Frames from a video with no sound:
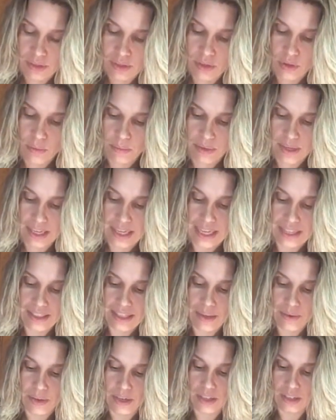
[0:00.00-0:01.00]
Oh, and I got
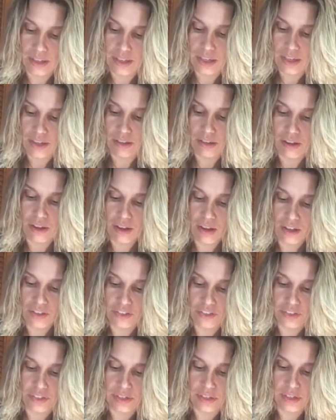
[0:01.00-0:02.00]
that one a little off.
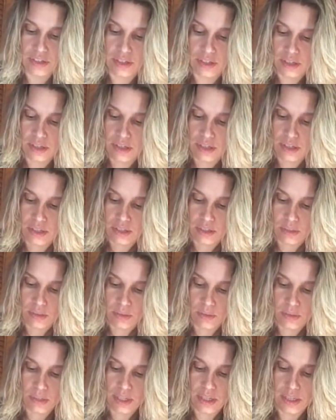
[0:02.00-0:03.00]
So
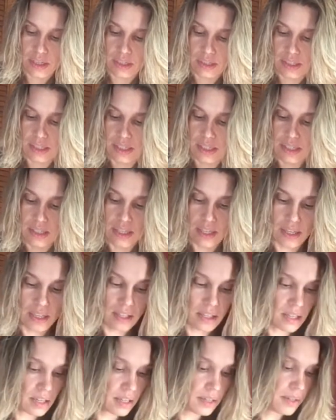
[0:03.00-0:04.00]
we'll kind of stick that in
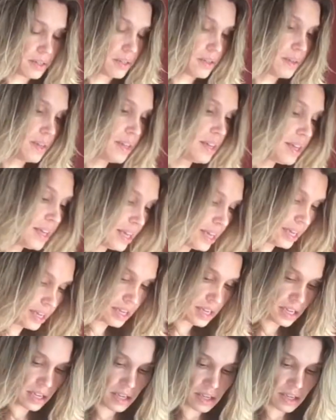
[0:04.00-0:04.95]
there. Okay.